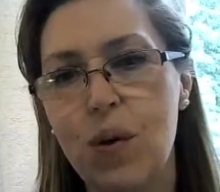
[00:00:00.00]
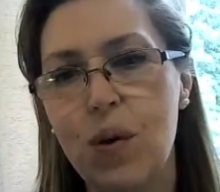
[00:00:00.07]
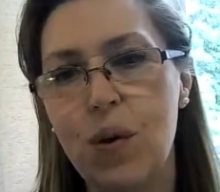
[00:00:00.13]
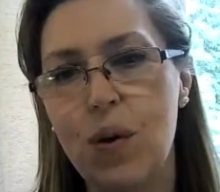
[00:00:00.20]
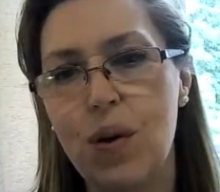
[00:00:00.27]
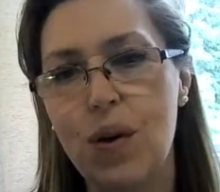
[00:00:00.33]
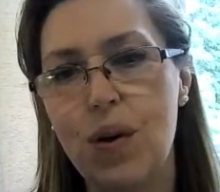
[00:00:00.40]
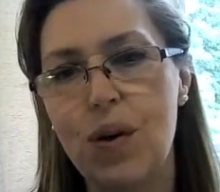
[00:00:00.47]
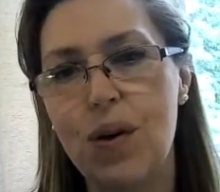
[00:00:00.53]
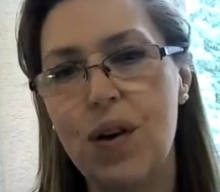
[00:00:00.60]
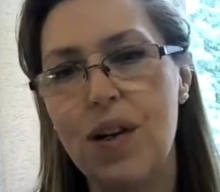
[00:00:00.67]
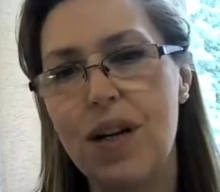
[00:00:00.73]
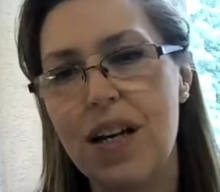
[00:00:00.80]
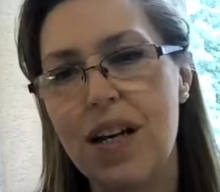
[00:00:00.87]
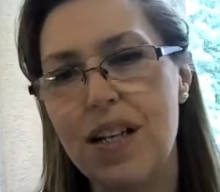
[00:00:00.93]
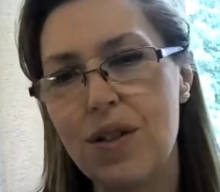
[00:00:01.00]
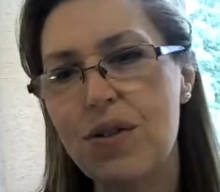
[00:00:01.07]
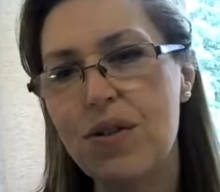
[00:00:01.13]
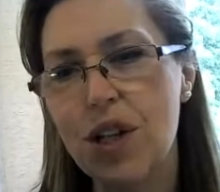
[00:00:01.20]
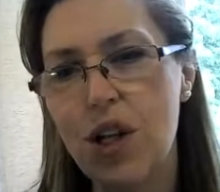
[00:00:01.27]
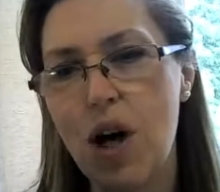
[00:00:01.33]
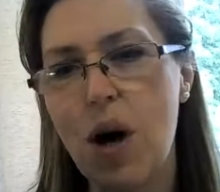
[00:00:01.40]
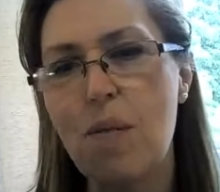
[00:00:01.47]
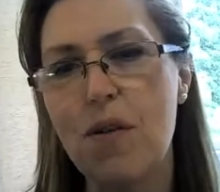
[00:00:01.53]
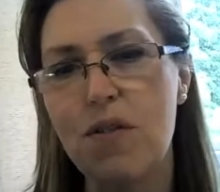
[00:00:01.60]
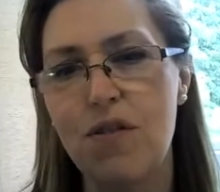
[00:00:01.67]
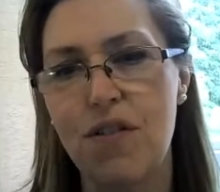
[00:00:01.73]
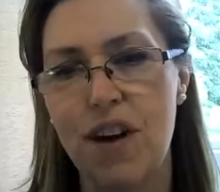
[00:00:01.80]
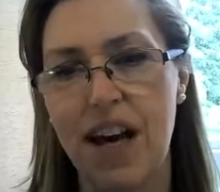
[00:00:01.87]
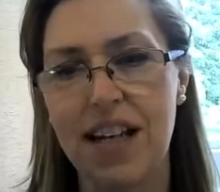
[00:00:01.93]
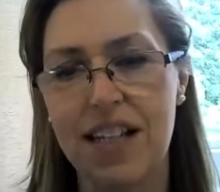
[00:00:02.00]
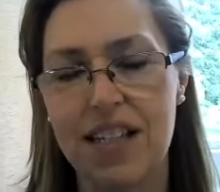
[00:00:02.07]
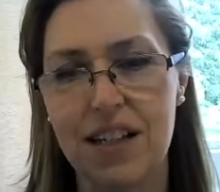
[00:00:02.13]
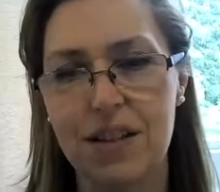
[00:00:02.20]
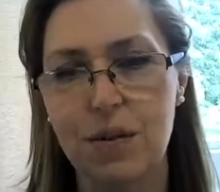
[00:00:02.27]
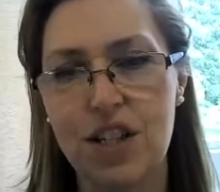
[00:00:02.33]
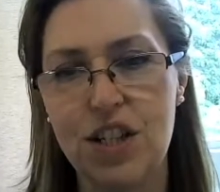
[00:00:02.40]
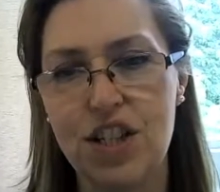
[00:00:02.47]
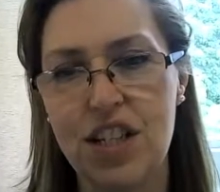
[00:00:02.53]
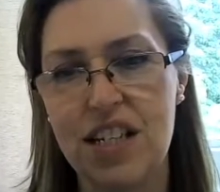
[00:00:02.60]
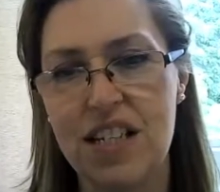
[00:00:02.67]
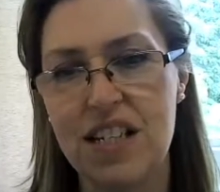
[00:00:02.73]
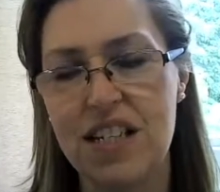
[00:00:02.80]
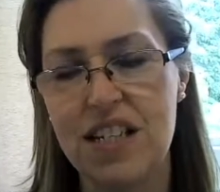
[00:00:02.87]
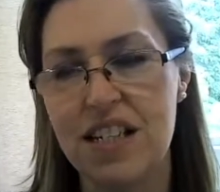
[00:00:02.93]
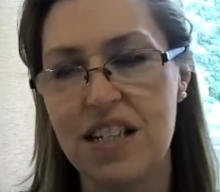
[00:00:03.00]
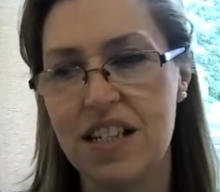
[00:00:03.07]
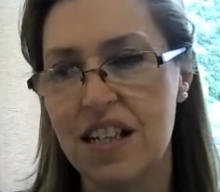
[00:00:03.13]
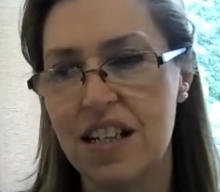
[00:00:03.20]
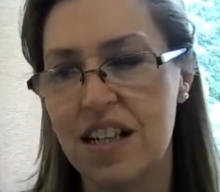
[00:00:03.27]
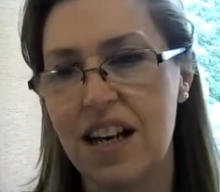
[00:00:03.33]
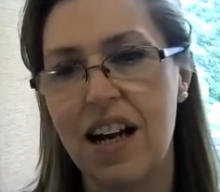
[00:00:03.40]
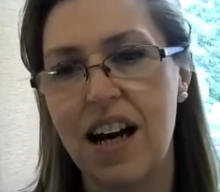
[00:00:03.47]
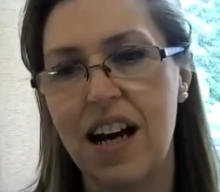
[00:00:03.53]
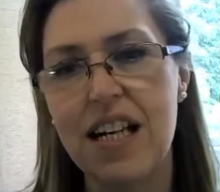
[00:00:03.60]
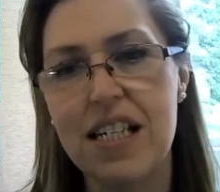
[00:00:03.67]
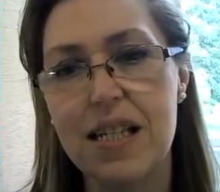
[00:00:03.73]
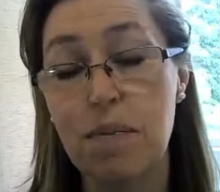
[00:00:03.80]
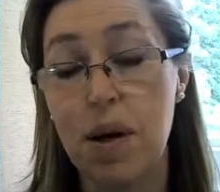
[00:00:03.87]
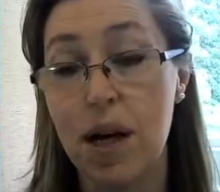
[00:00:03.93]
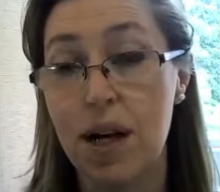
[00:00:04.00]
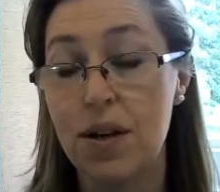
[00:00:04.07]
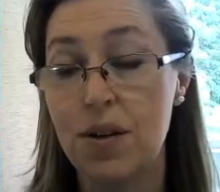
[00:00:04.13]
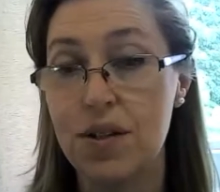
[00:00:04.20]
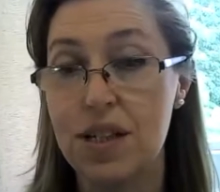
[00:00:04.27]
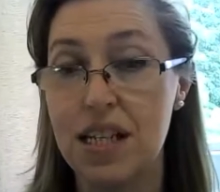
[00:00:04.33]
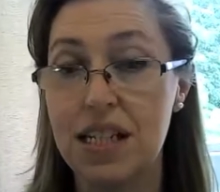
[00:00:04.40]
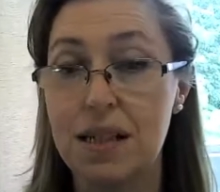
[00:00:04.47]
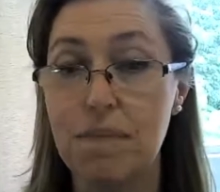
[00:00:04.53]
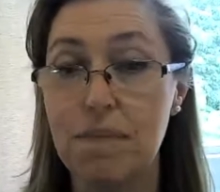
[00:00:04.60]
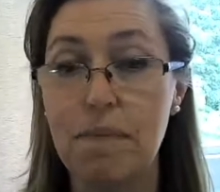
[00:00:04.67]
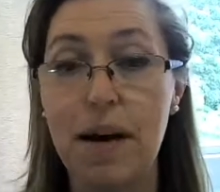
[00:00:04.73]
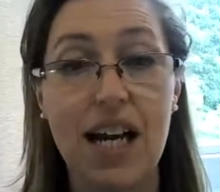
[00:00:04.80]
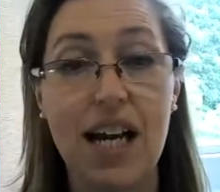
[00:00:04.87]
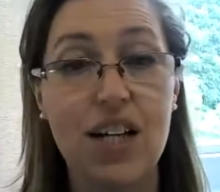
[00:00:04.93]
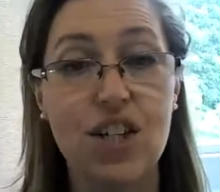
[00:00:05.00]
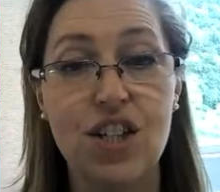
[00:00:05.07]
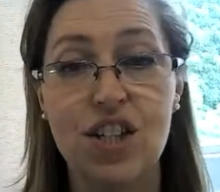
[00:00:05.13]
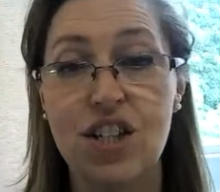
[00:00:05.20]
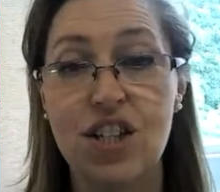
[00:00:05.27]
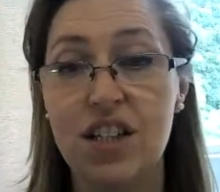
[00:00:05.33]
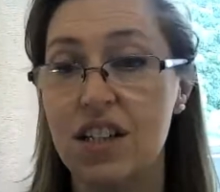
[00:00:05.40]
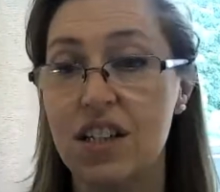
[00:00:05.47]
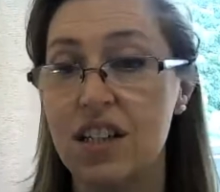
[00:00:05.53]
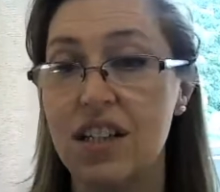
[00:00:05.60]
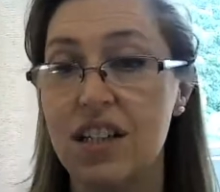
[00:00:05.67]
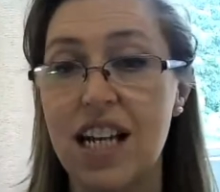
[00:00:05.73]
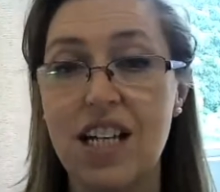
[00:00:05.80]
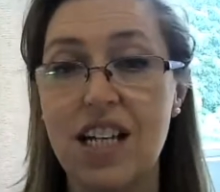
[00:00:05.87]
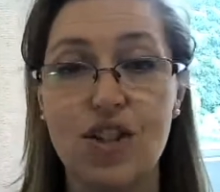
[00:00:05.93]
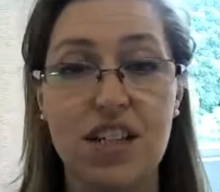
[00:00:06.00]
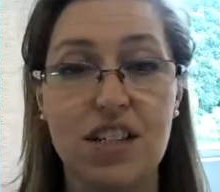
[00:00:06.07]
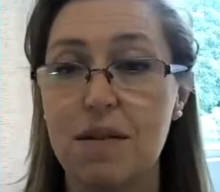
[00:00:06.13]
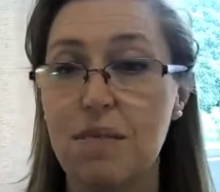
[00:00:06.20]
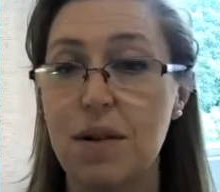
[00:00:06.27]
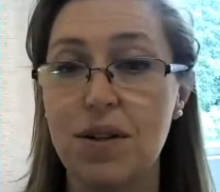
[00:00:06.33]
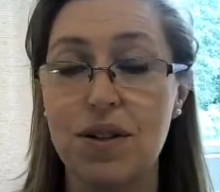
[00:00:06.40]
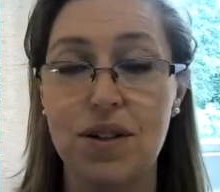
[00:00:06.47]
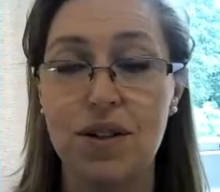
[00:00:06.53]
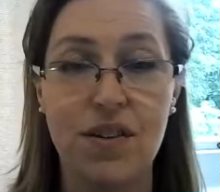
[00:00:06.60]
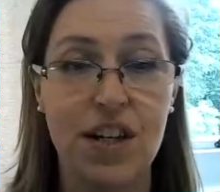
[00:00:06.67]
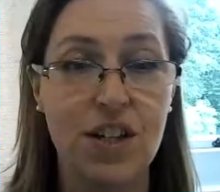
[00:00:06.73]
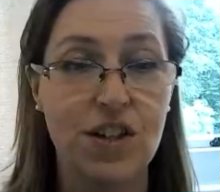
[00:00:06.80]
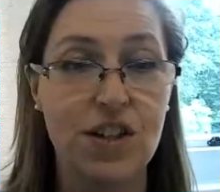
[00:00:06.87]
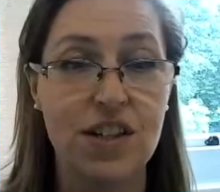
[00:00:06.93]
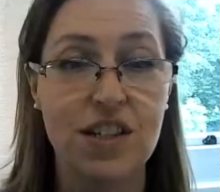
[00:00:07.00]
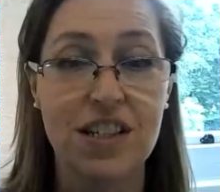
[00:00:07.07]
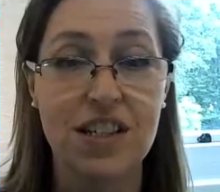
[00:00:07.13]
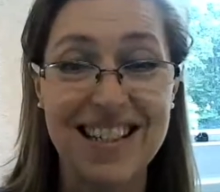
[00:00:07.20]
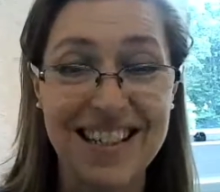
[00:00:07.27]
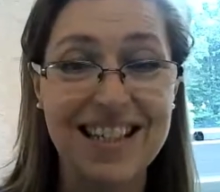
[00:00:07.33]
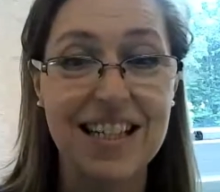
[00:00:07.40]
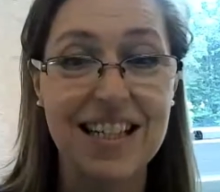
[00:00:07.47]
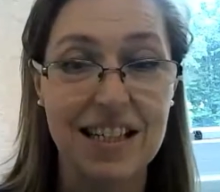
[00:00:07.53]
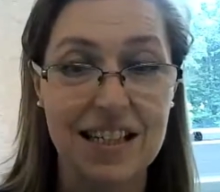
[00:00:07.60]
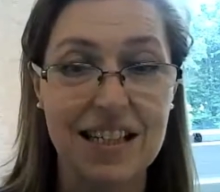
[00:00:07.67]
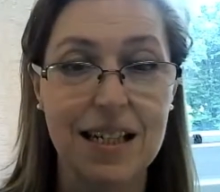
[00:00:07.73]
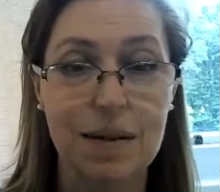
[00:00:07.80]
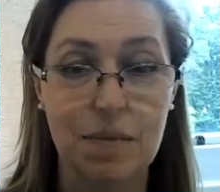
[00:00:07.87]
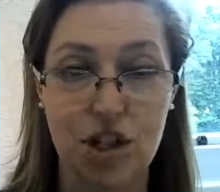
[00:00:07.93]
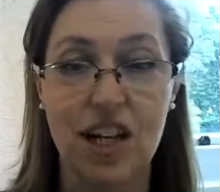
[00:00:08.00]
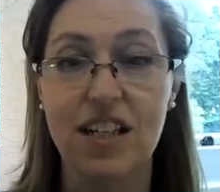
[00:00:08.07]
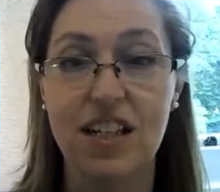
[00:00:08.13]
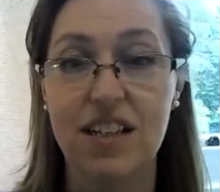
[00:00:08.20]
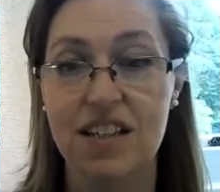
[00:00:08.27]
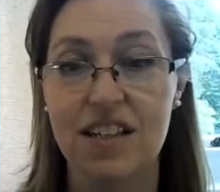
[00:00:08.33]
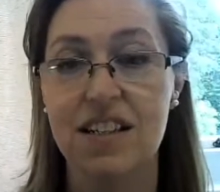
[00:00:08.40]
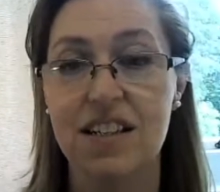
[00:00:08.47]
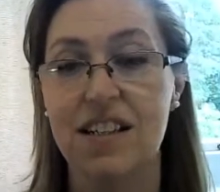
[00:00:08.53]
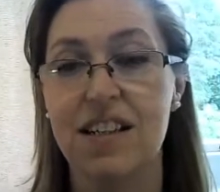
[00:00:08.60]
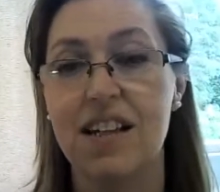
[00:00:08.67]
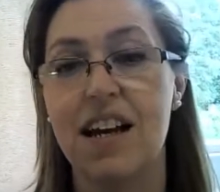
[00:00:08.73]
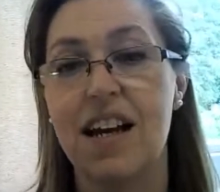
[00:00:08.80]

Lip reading: for a sort of a common factor, which is, I suppose, there's a passion and an interest and a motivation to study the subject.